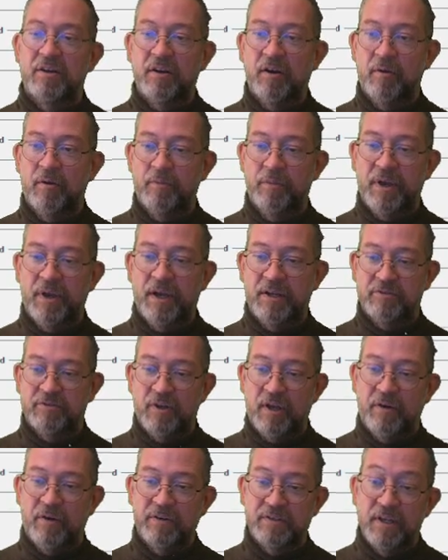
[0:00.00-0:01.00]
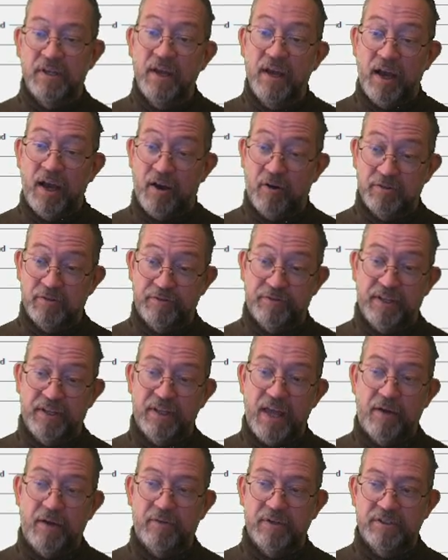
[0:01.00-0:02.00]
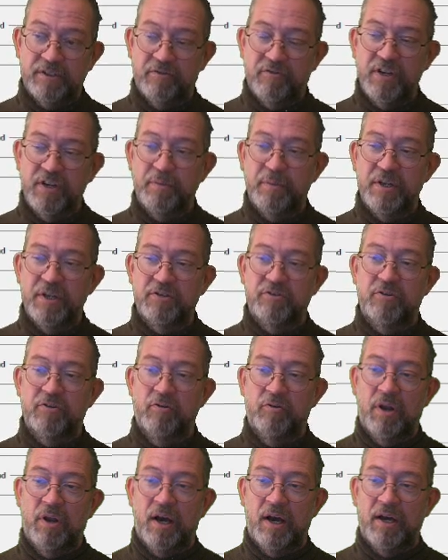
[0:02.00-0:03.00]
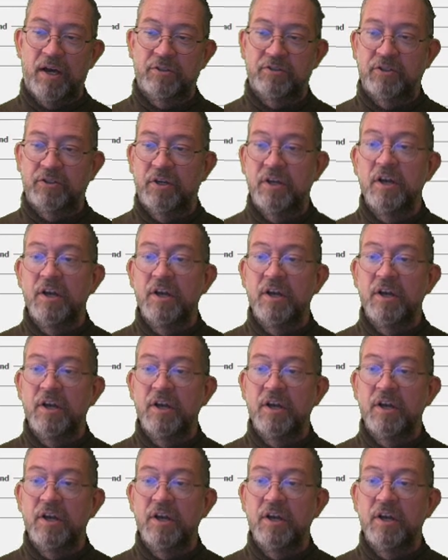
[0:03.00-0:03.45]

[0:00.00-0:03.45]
compared to that I also think that one's a wee bit too large.